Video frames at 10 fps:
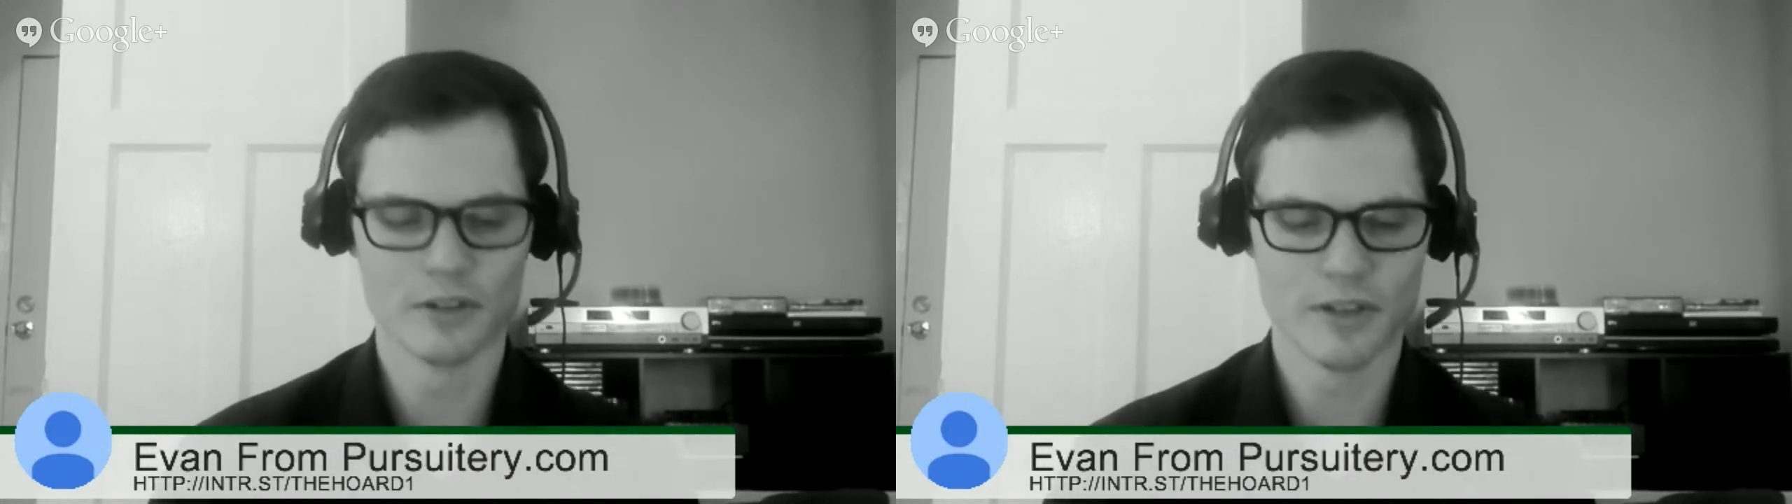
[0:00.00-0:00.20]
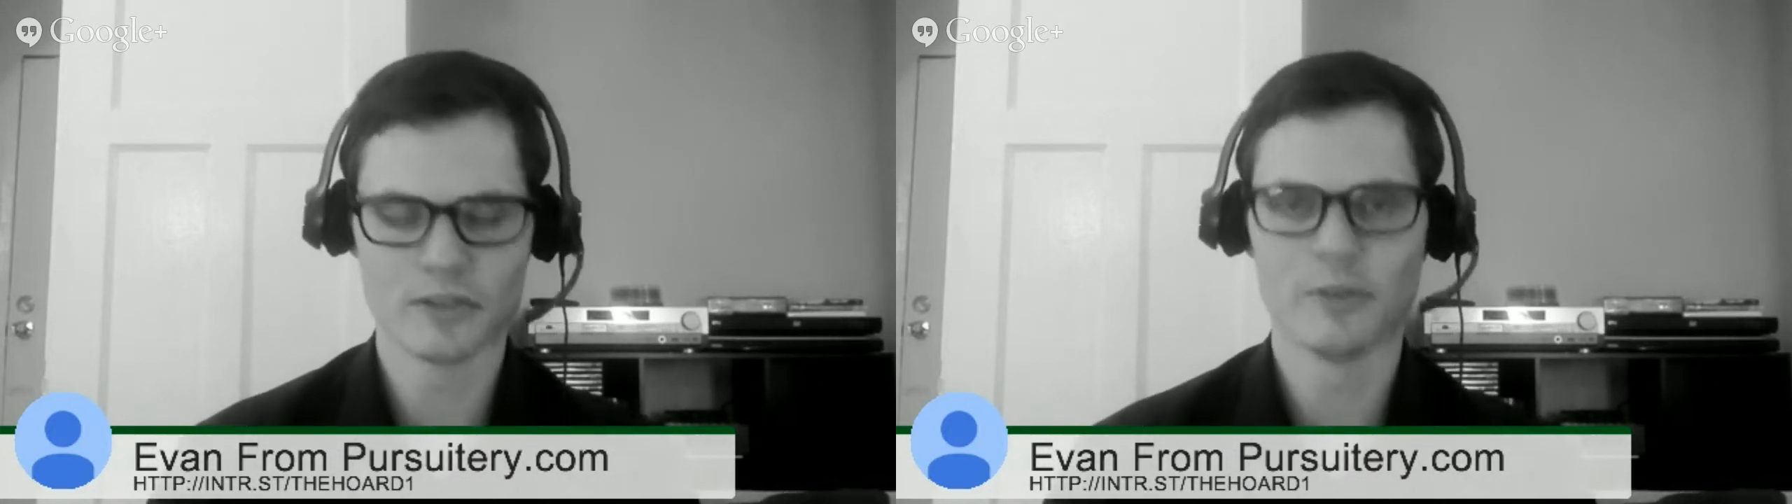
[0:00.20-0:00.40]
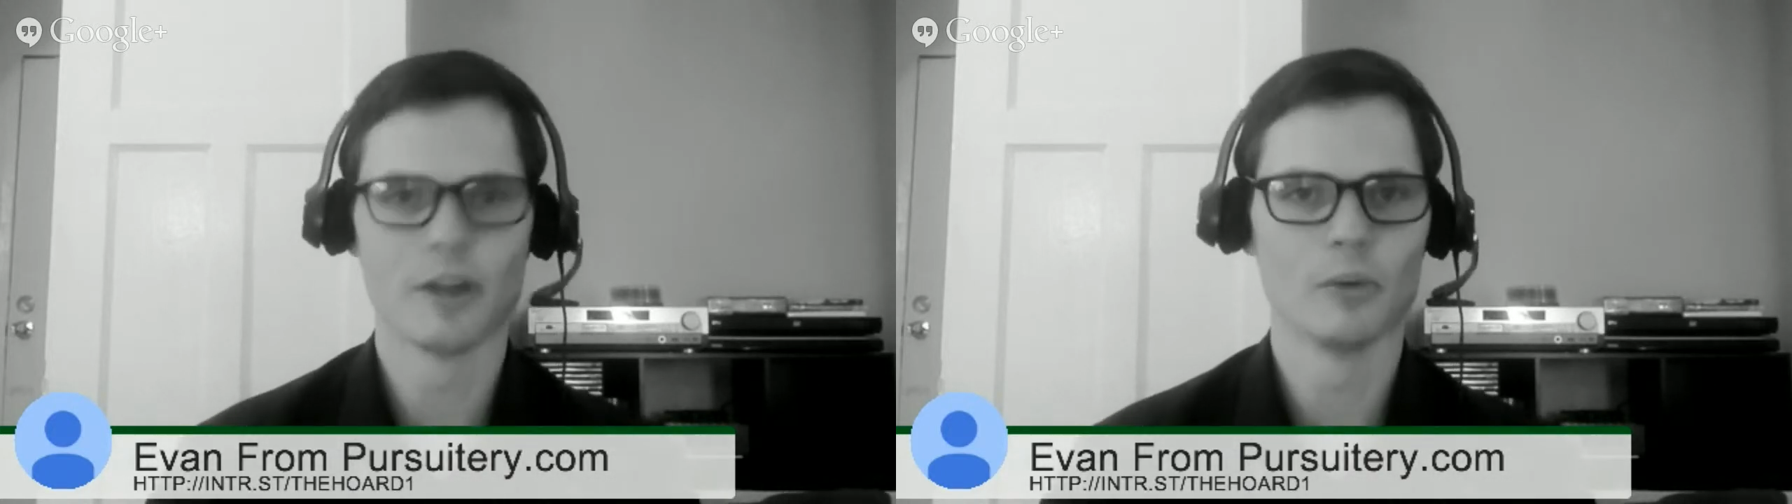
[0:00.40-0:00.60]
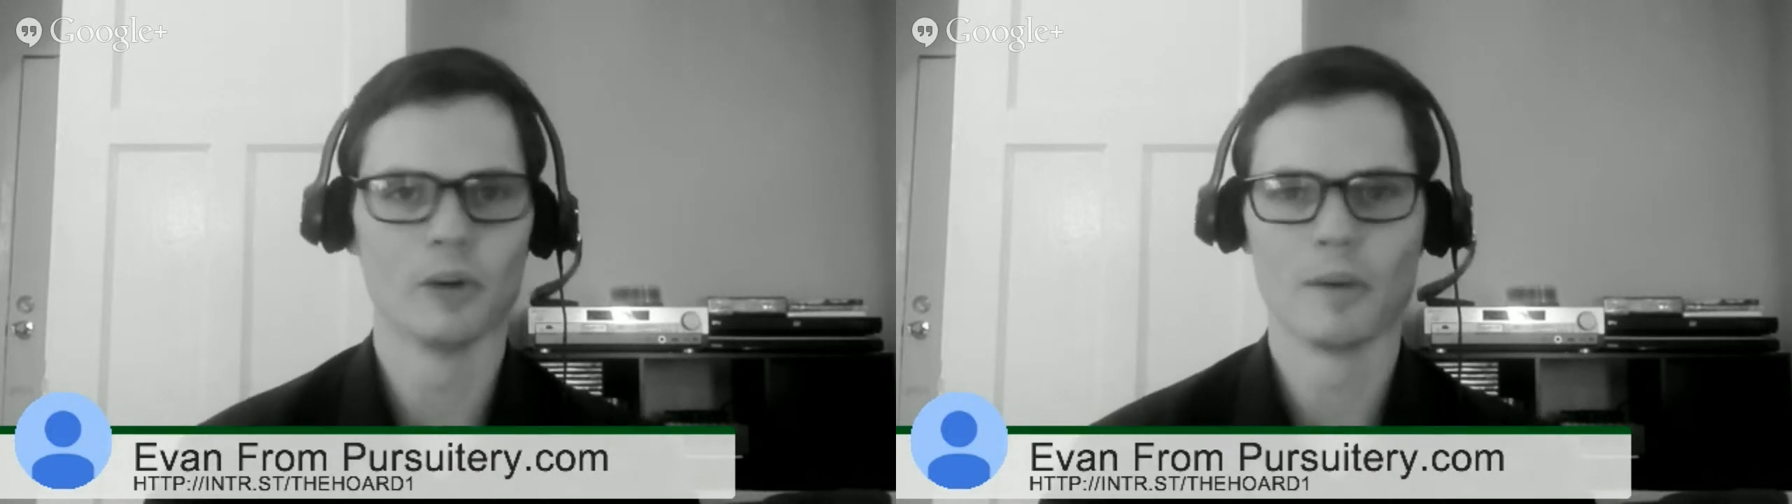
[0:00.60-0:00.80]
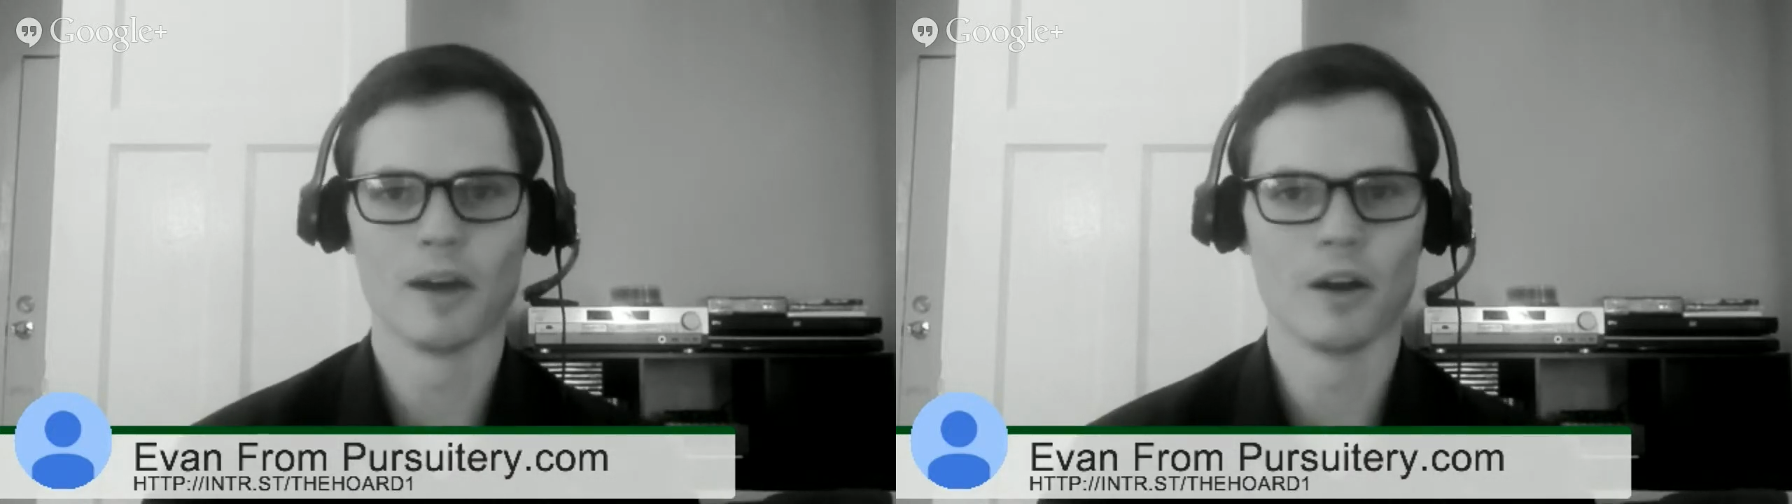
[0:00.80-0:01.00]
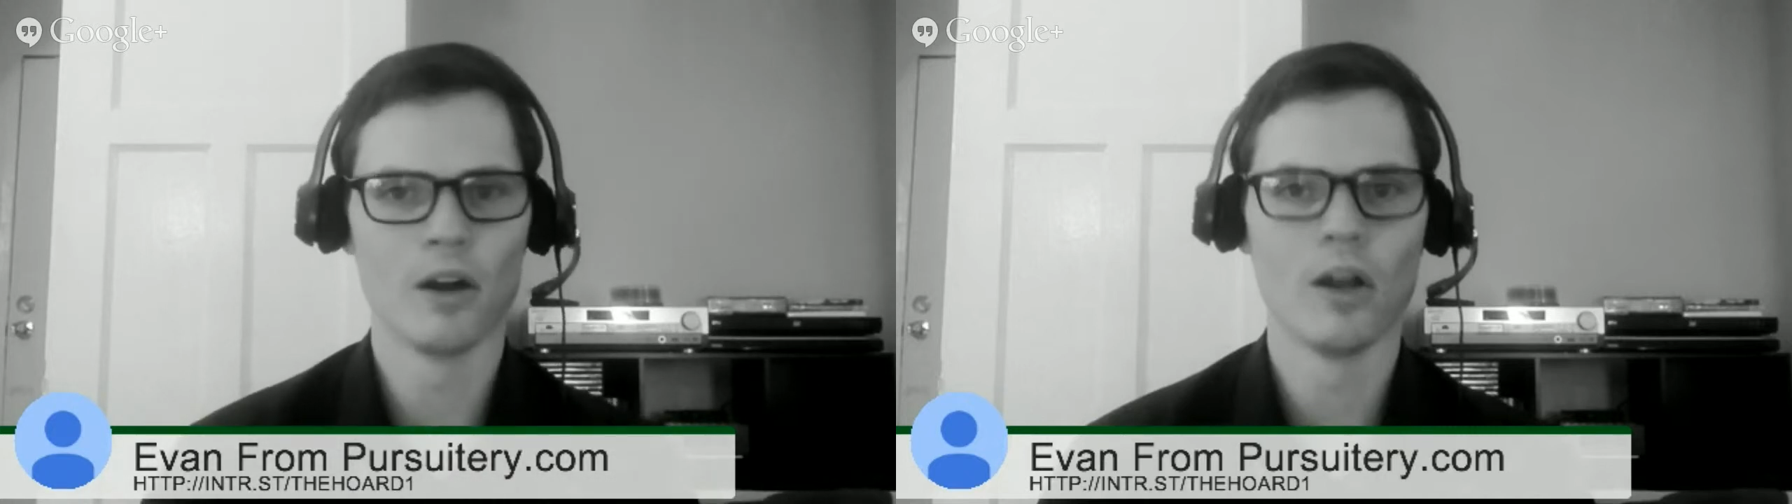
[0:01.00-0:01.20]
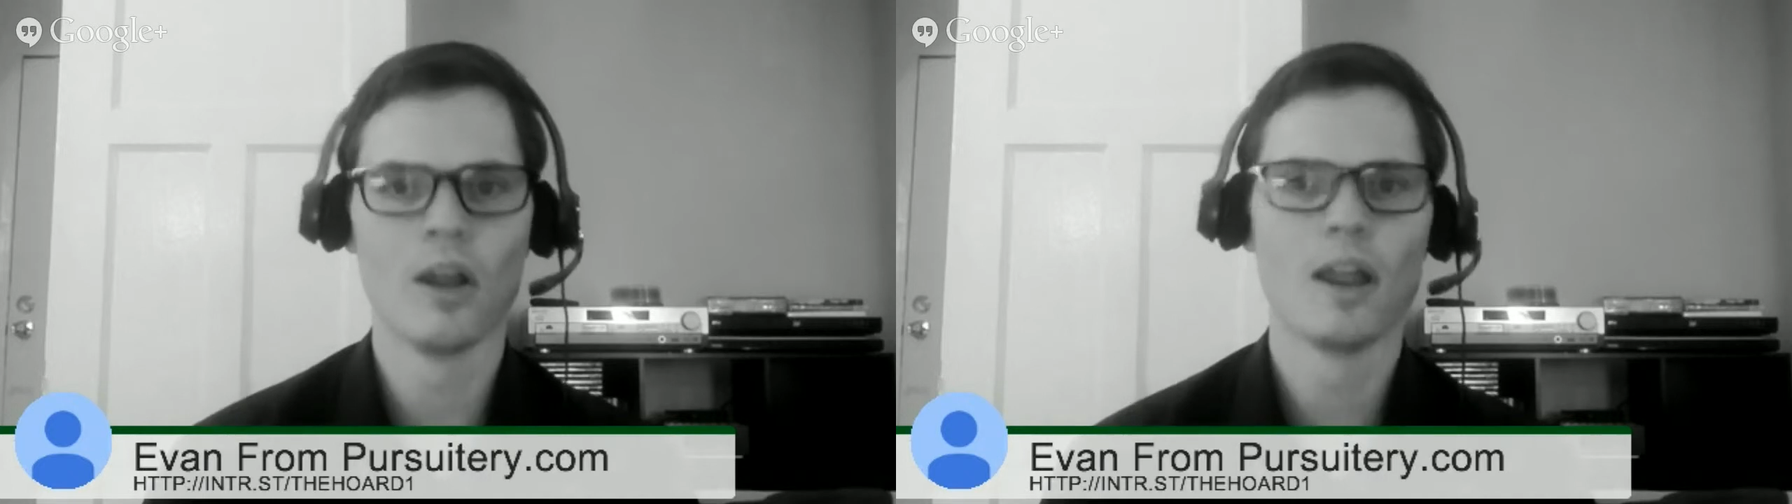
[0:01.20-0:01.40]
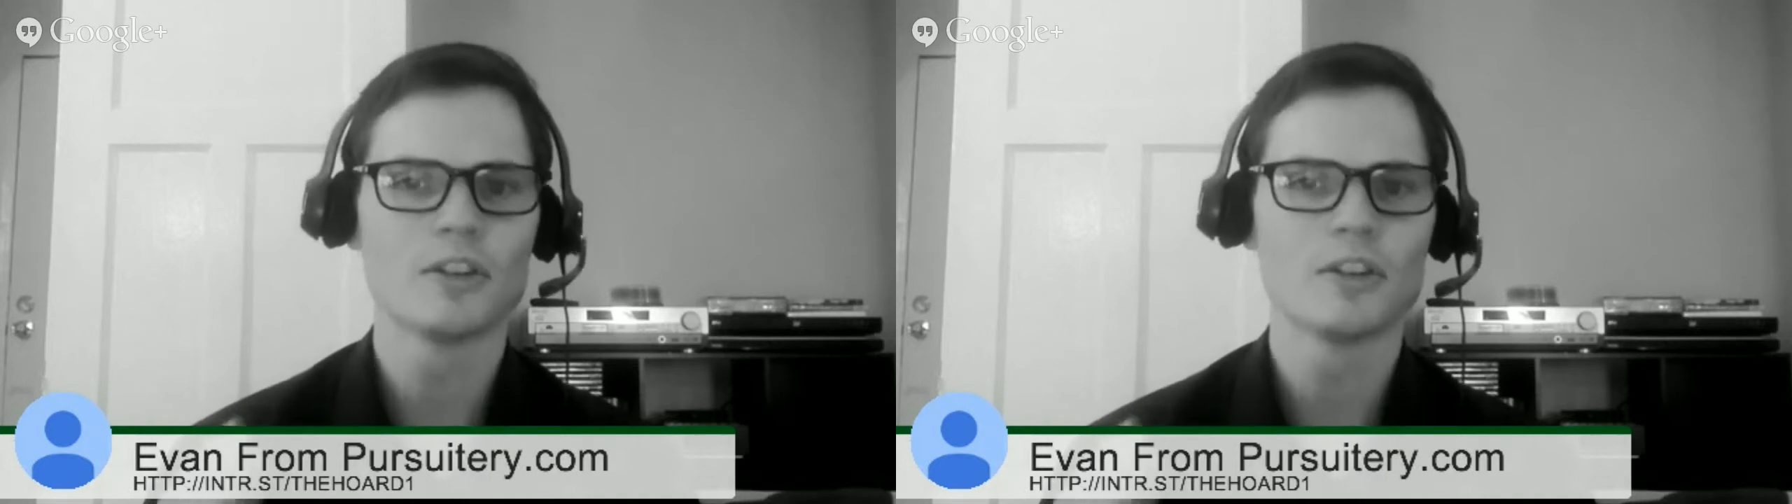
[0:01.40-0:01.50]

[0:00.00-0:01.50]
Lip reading: It's not something you got to worry about at all.